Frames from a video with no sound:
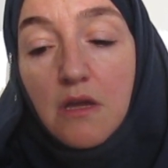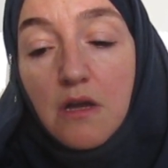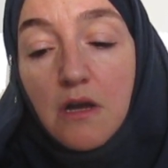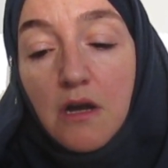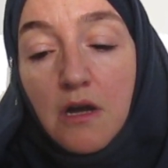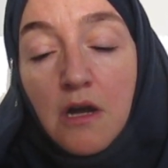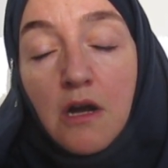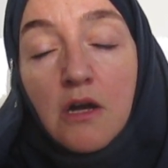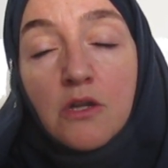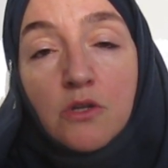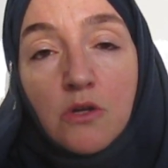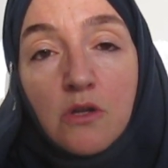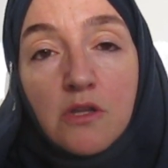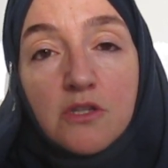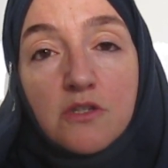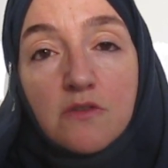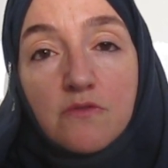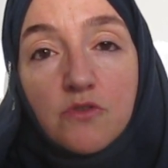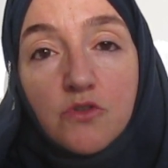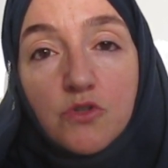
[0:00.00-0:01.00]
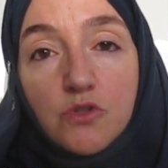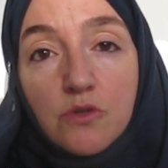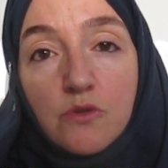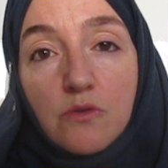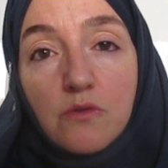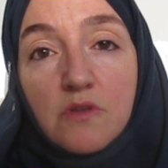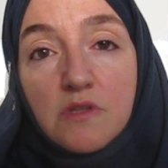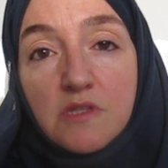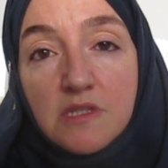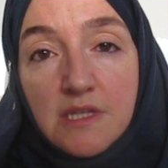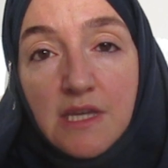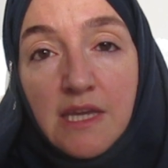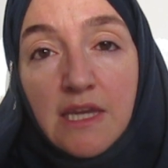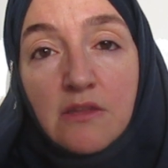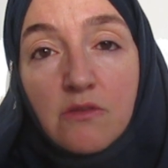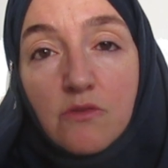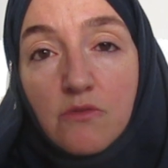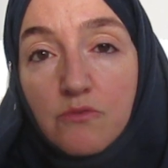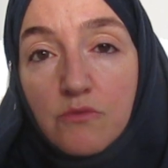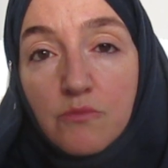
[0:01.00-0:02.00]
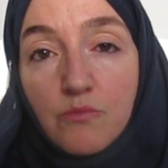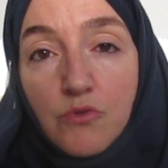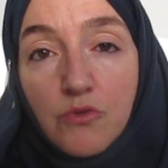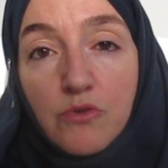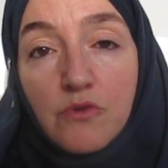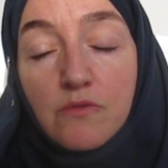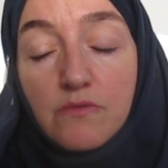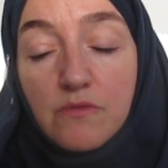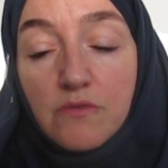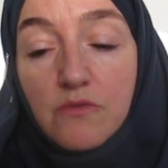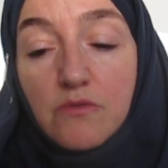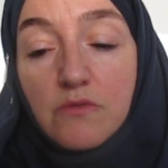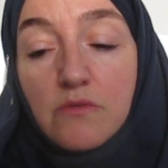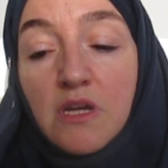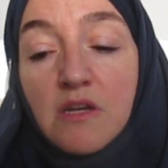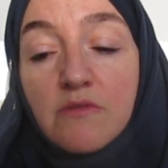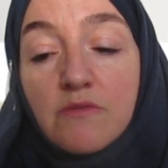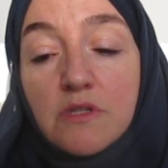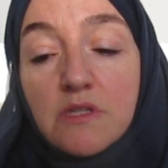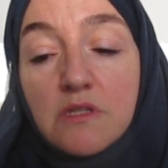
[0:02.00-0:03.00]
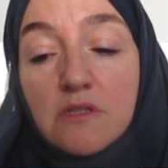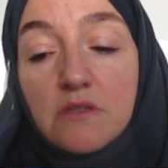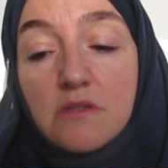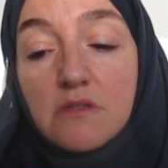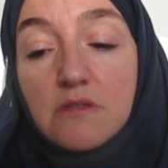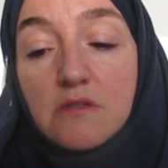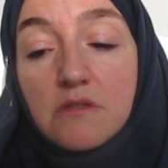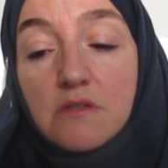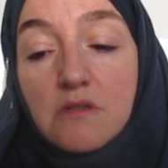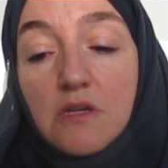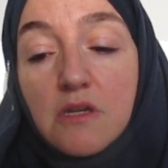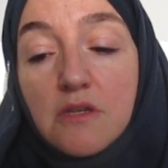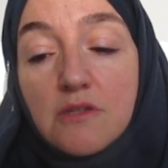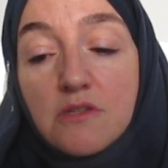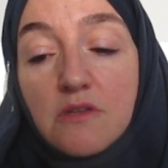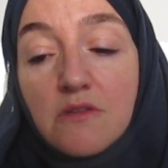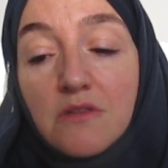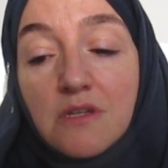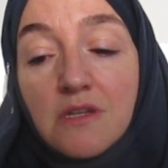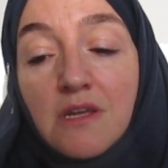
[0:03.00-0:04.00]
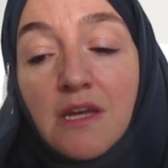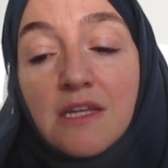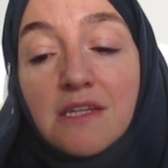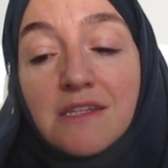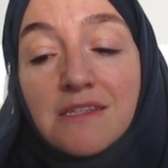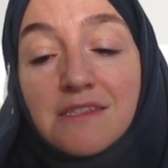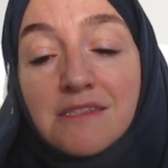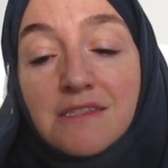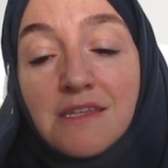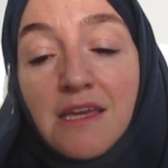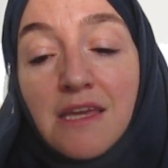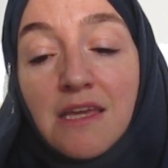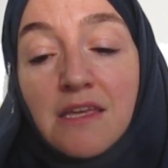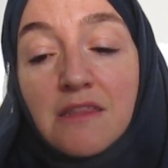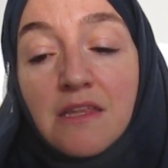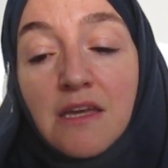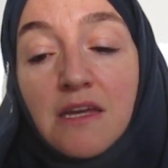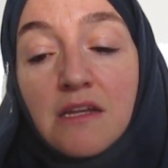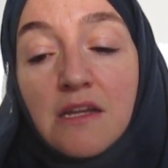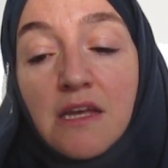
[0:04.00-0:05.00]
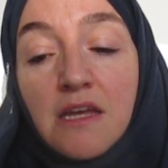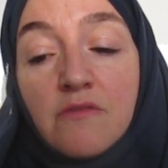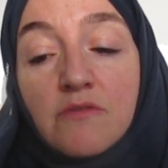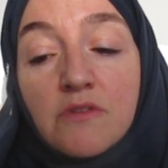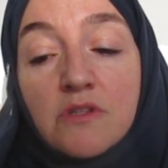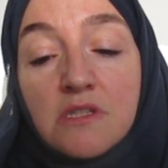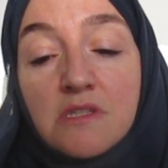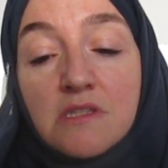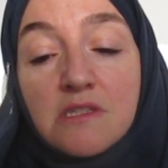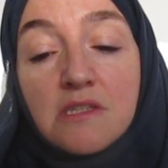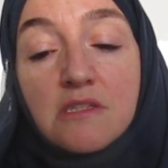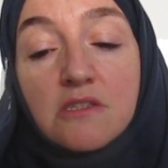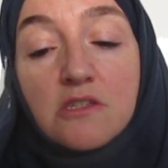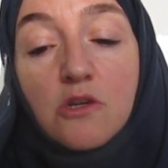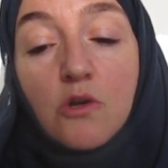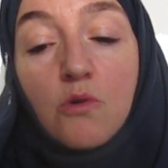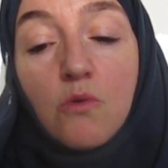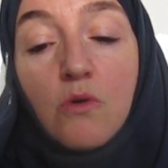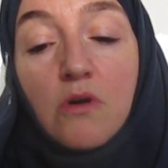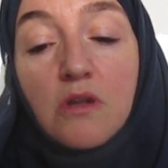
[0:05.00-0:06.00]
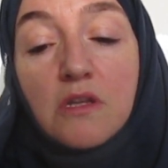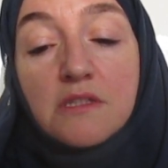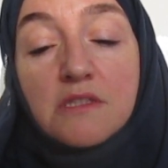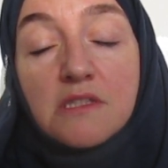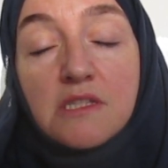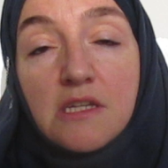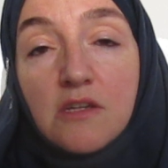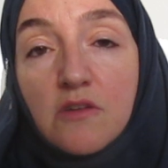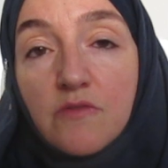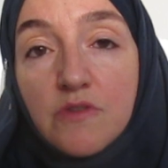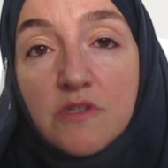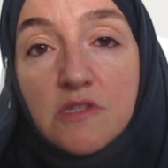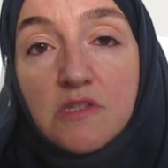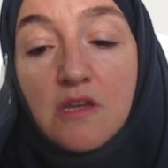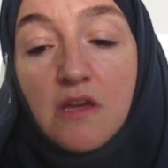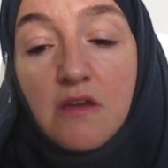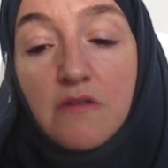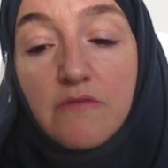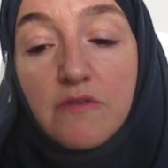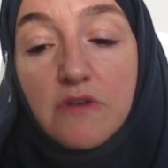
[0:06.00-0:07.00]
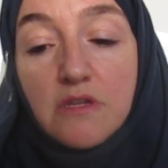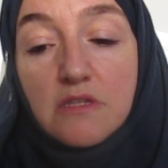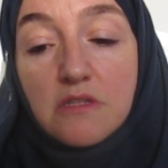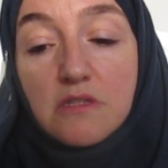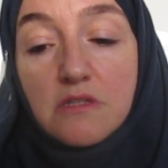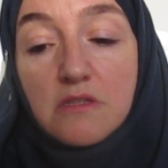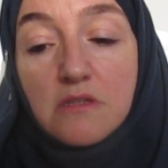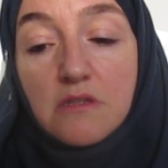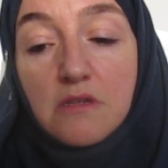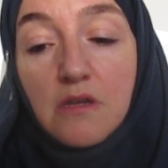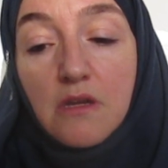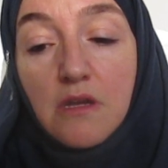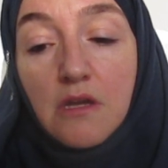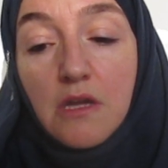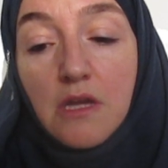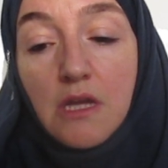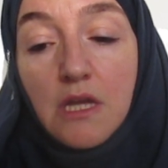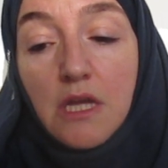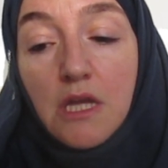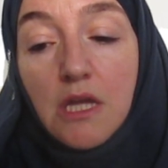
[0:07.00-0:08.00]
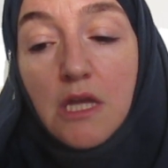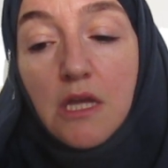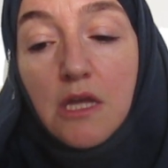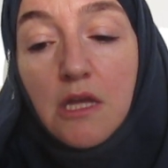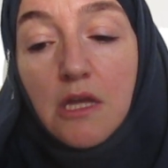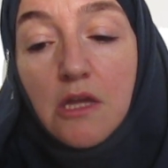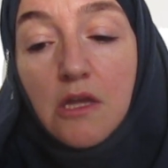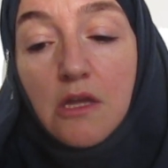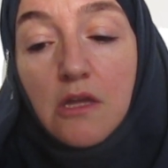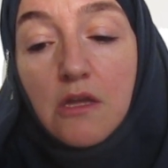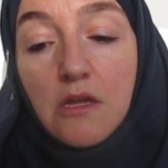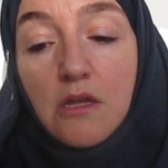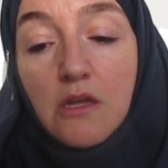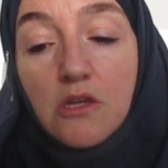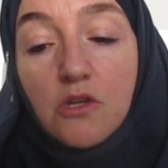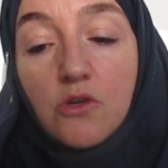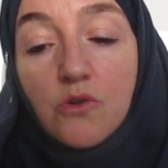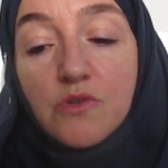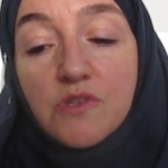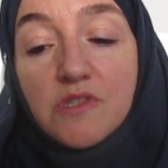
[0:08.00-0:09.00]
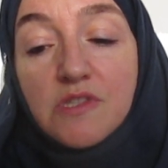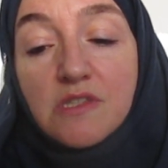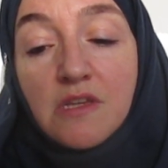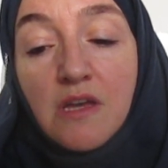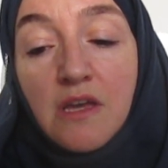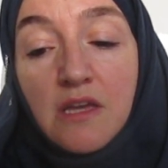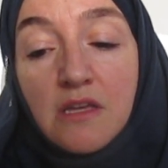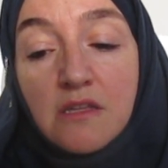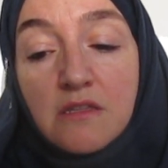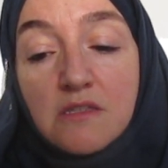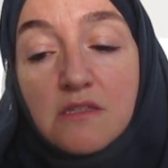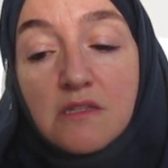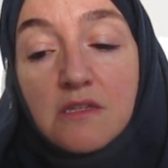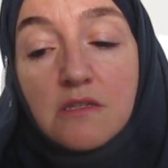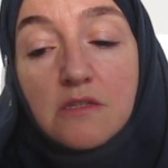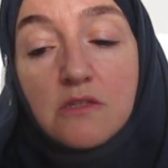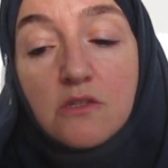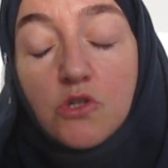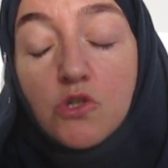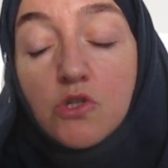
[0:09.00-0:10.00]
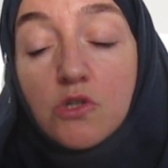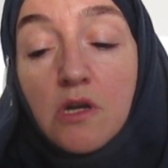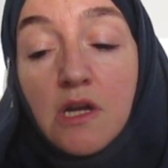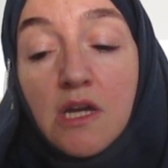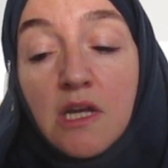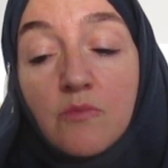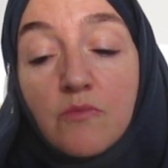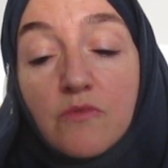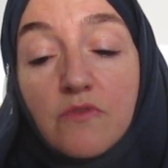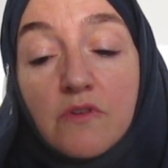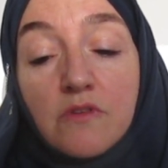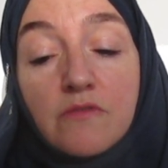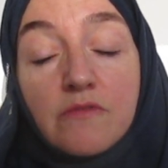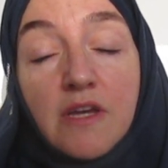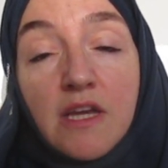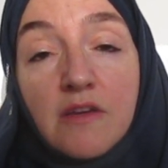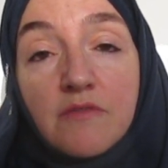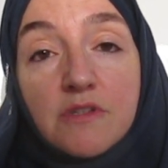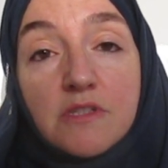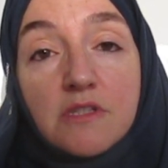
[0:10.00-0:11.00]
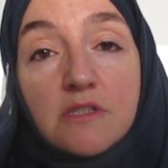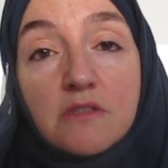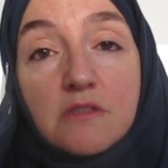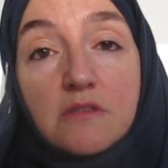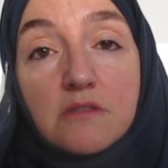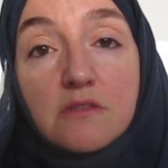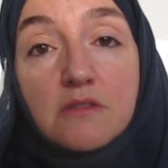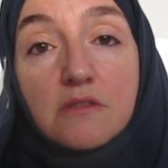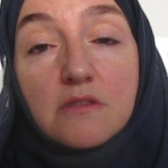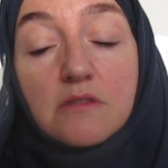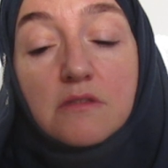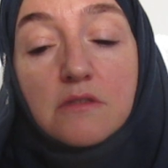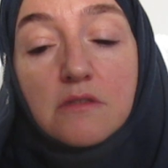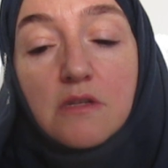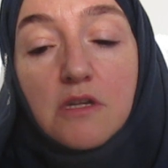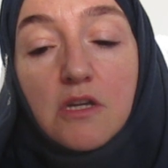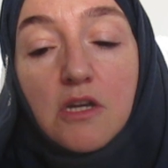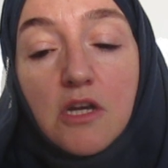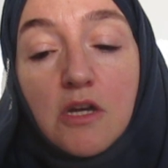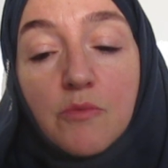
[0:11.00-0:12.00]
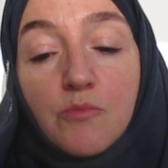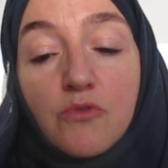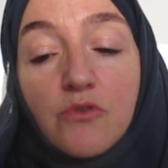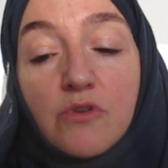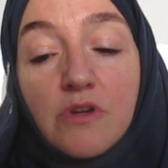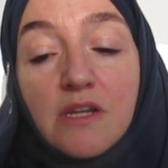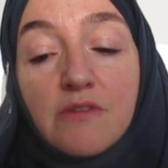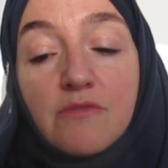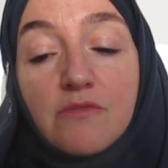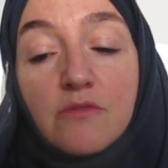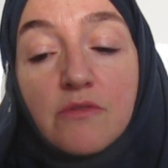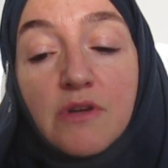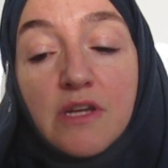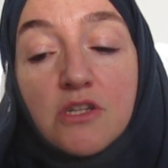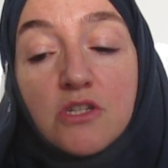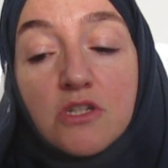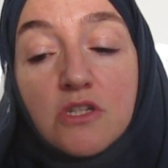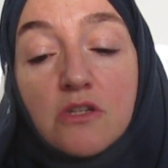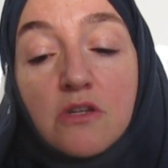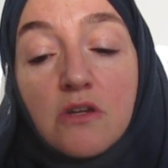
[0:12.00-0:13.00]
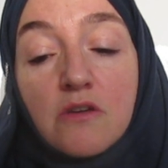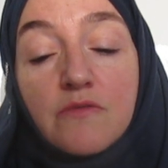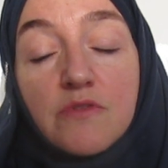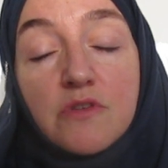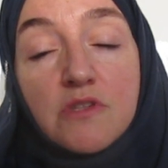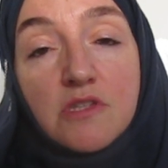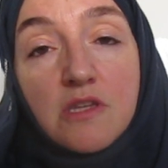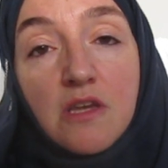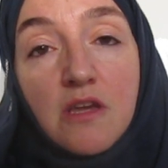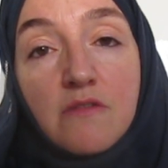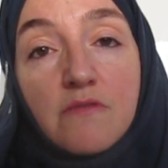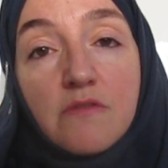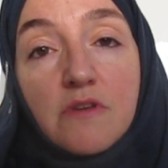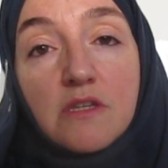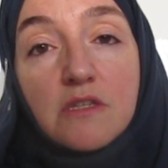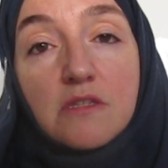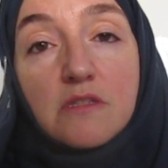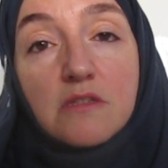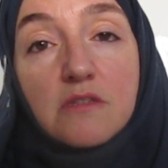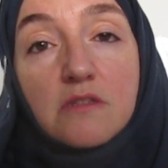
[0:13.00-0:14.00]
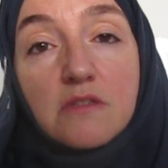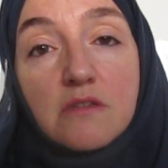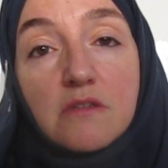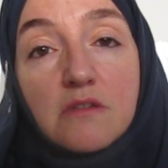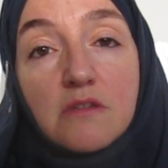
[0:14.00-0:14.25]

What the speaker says: Our knowledge of the truth is gained through proof and through evidence. So the Knight is saying that evidence is a quality of the surface. Your science is the triumph of evidence, a proliferation of the surface.